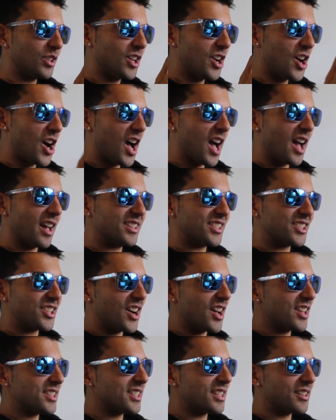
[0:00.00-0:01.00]
guys
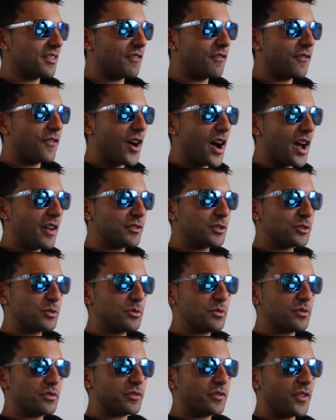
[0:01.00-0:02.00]
that are
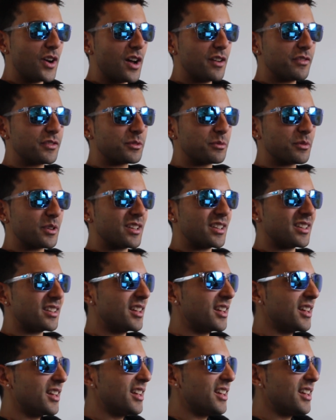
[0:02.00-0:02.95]
5'2", 5'3".